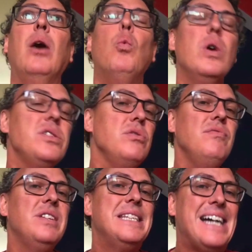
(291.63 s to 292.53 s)
Once
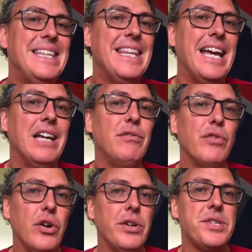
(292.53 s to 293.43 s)
you've done that
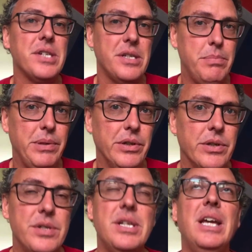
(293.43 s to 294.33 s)
for all six
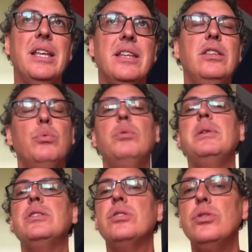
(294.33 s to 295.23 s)
peers, then there will
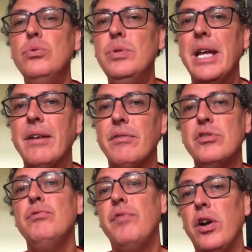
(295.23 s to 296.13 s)
be two
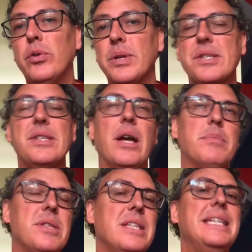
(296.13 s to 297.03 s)
following
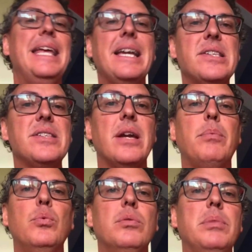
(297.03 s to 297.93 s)
steps. The next step
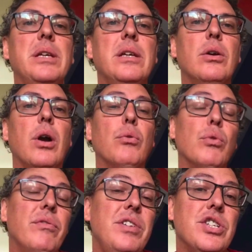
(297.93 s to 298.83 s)
will be a
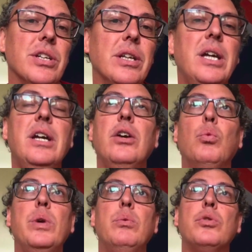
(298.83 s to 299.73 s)
revision.
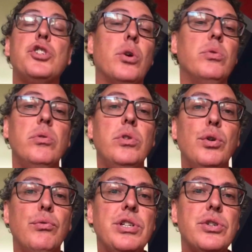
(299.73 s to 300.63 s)
We will show you your
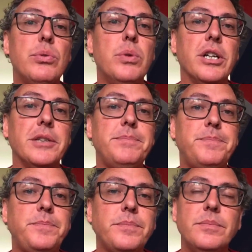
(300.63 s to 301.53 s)
original work.
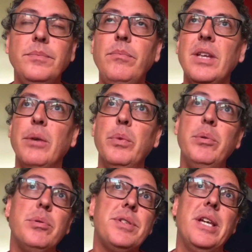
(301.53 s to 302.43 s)
And we
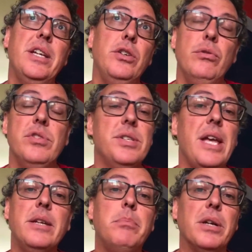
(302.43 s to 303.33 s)
will say, you just
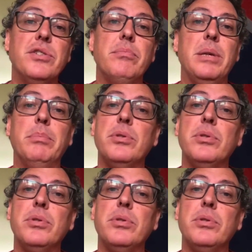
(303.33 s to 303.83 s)
had a bunch of people